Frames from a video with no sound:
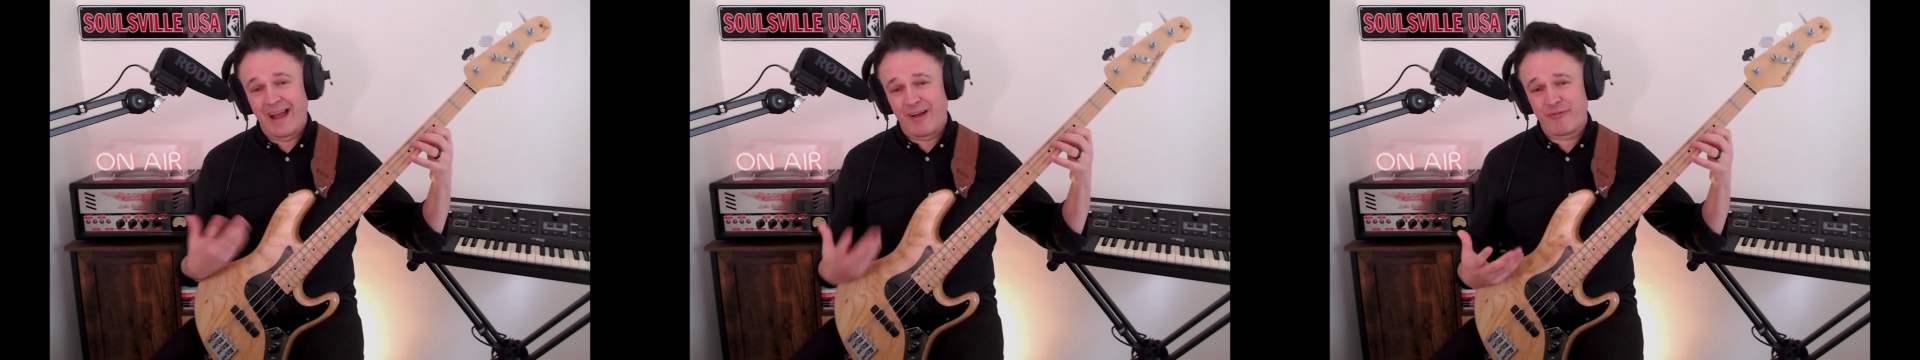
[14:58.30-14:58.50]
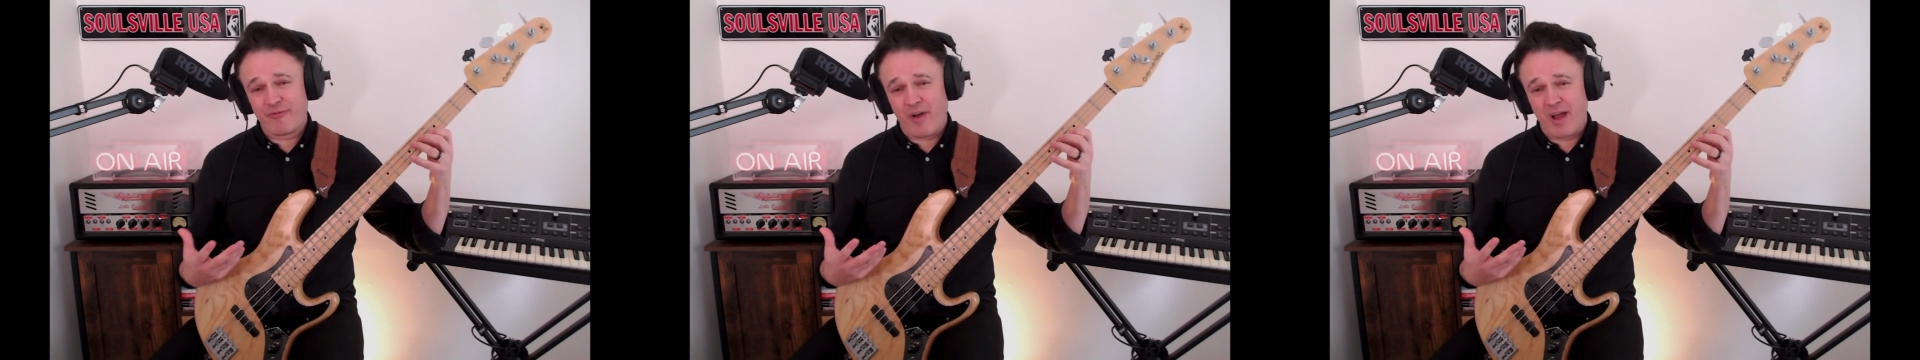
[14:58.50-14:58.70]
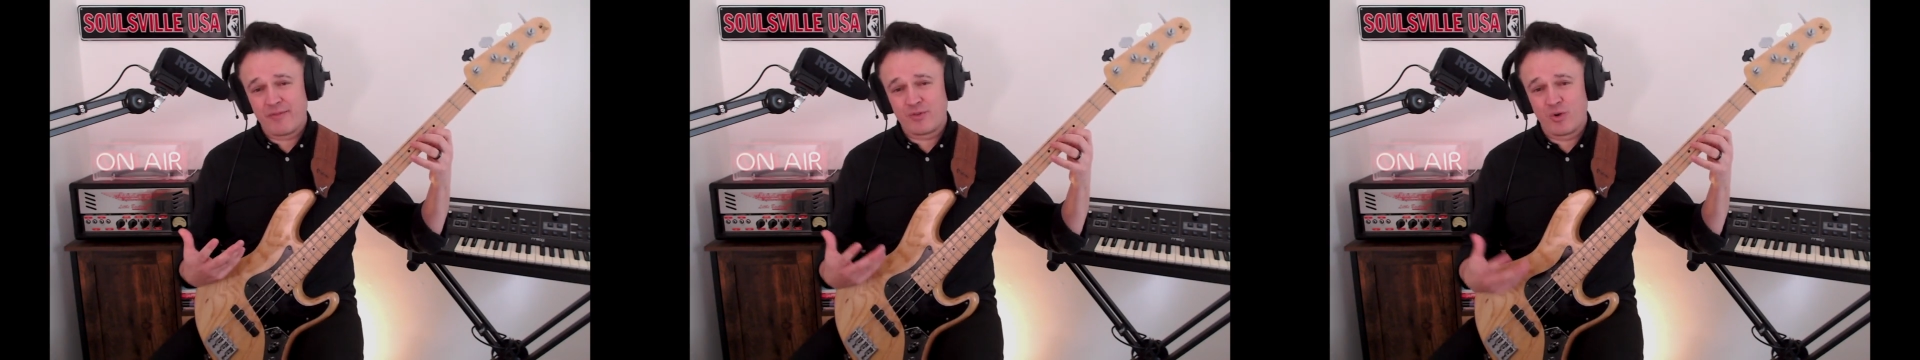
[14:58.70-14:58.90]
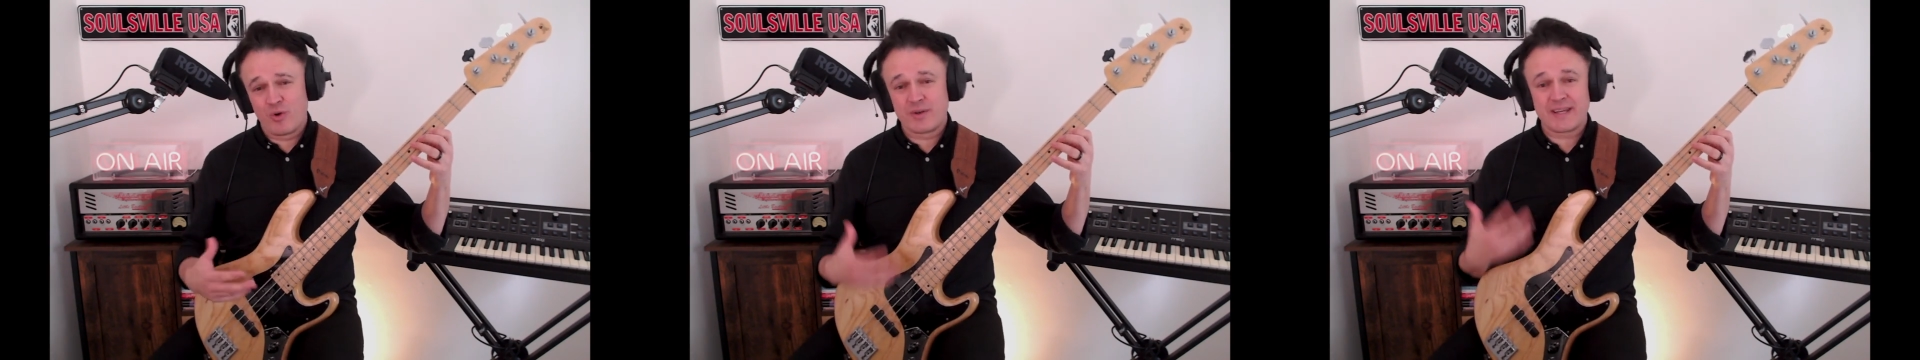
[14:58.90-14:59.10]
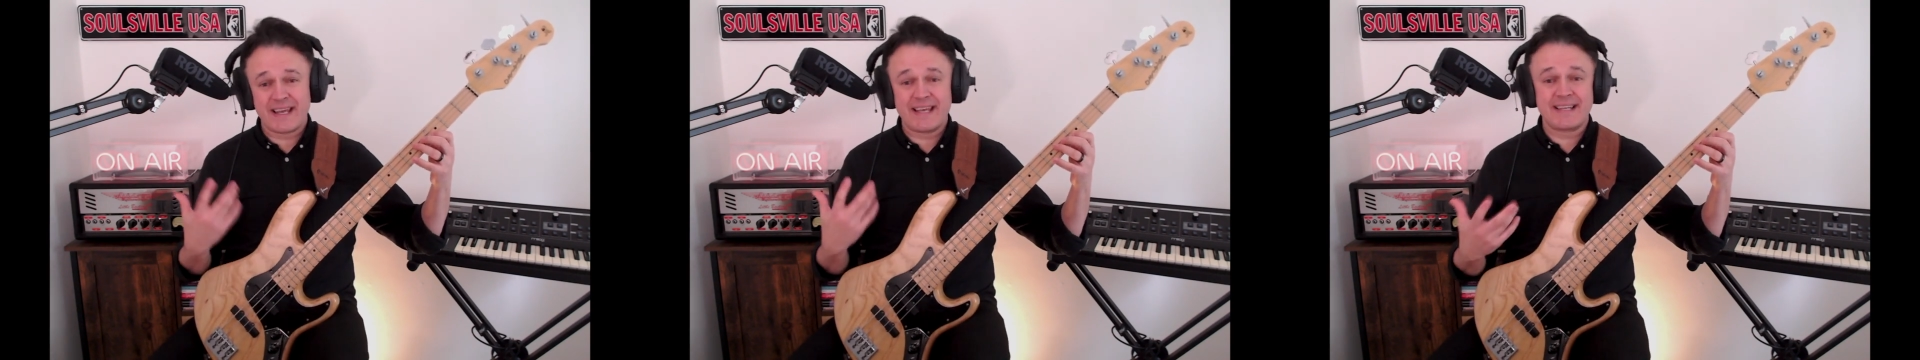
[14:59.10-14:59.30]
Our 5
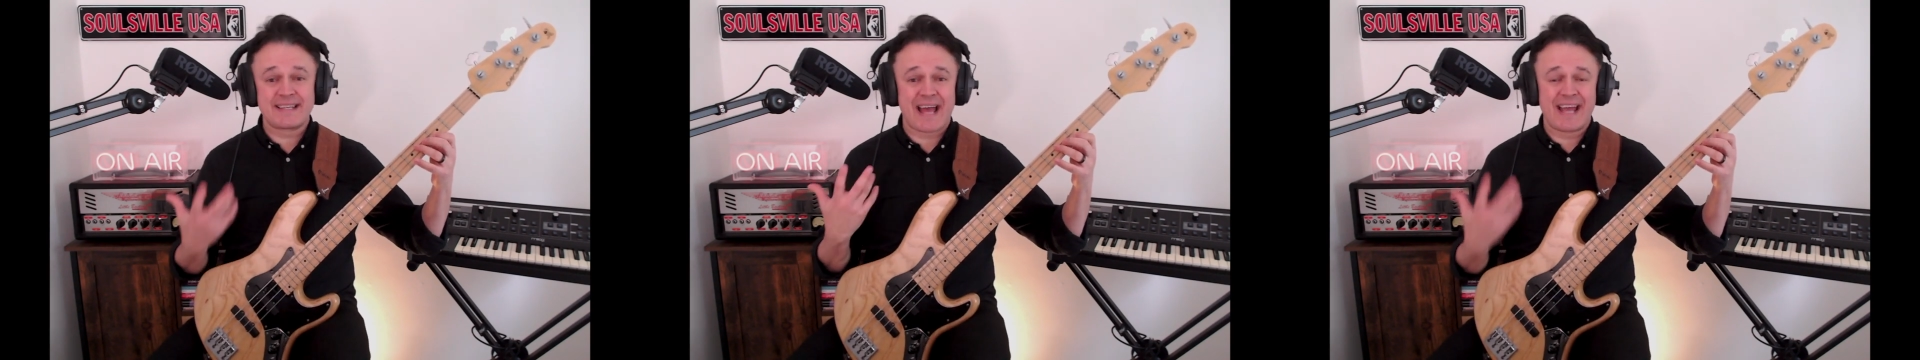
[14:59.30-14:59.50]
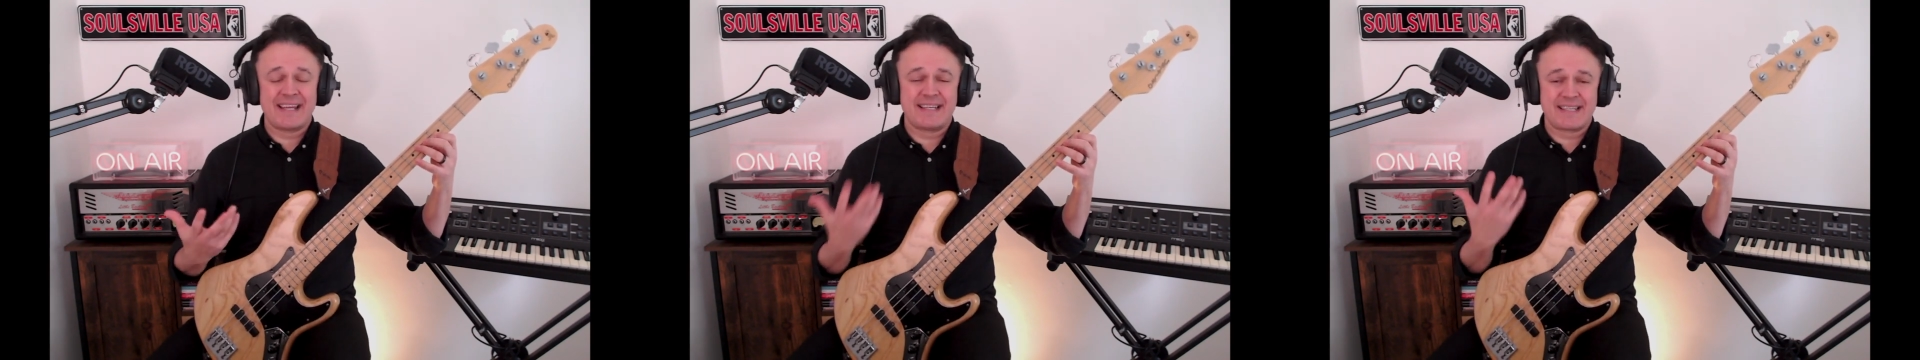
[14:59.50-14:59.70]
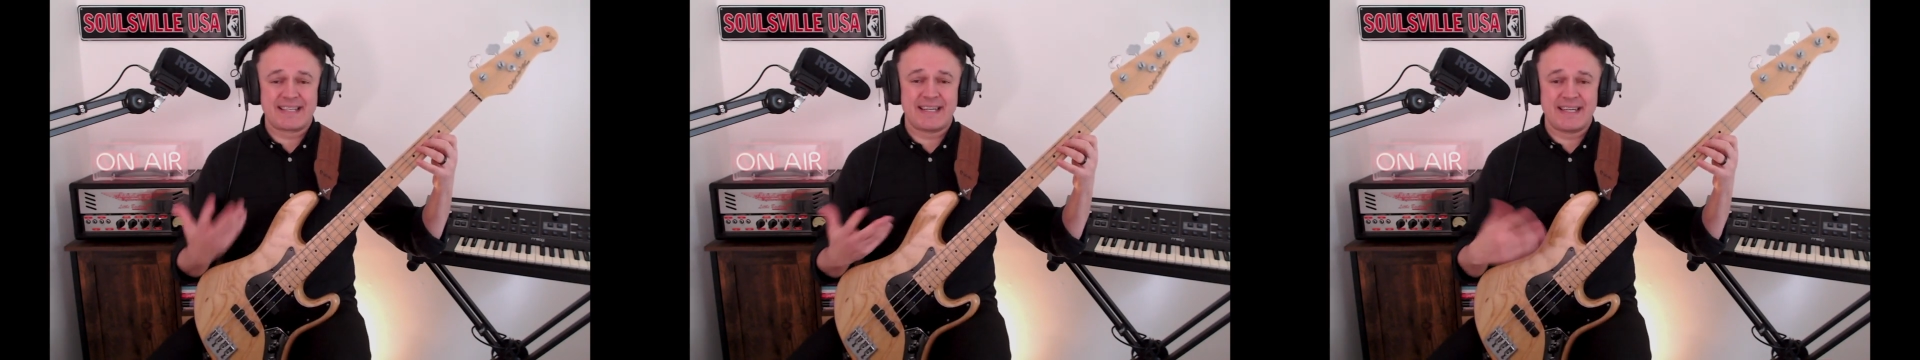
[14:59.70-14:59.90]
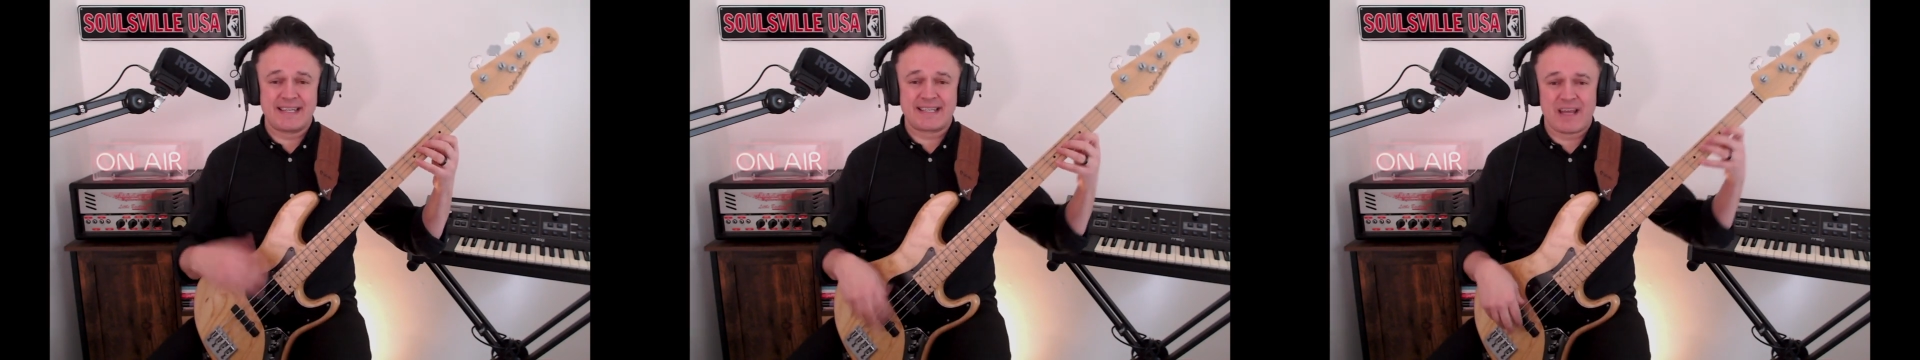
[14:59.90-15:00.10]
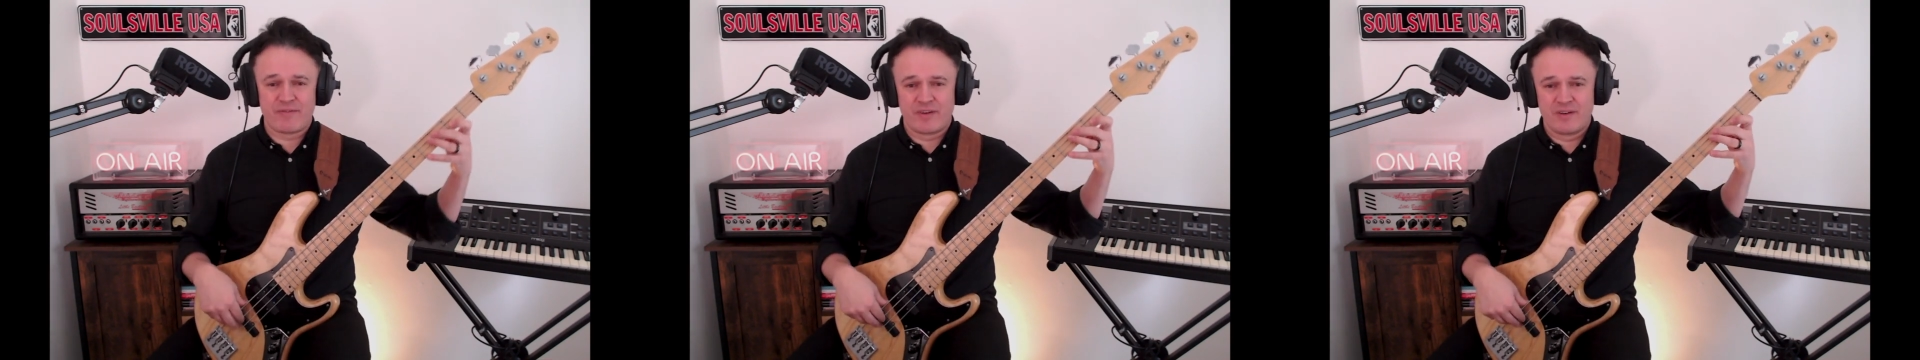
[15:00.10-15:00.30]
chord is a
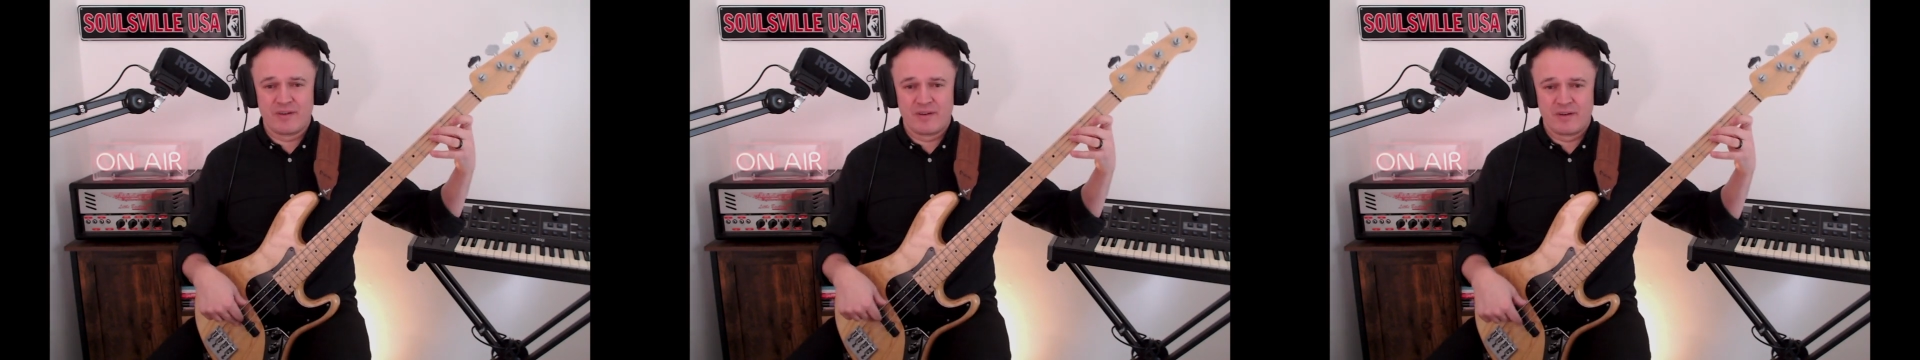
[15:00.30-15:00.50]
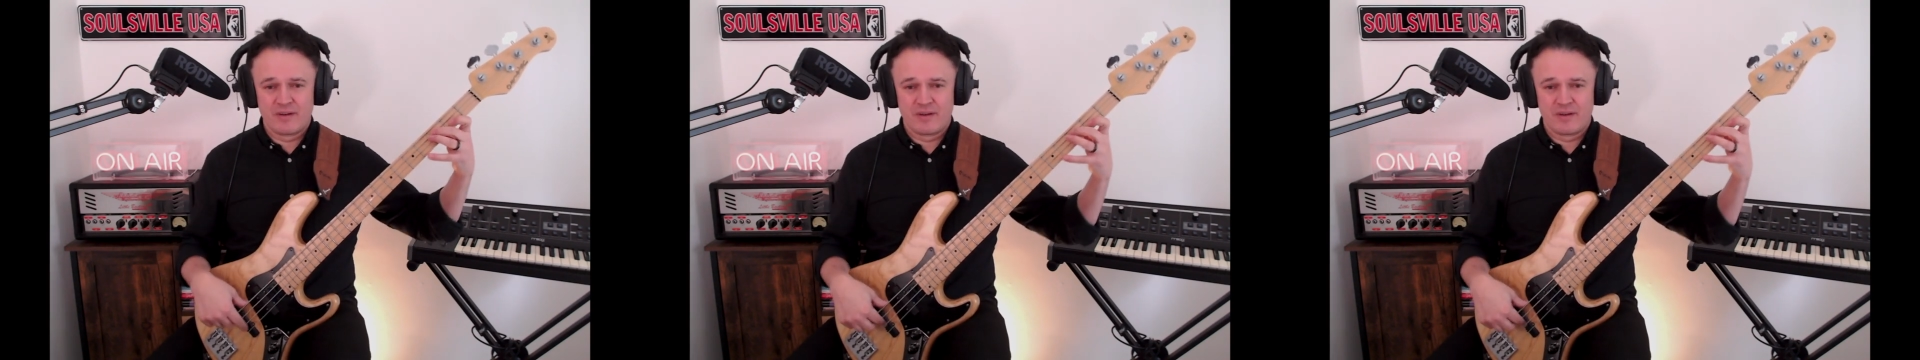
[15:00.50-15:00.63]
C7.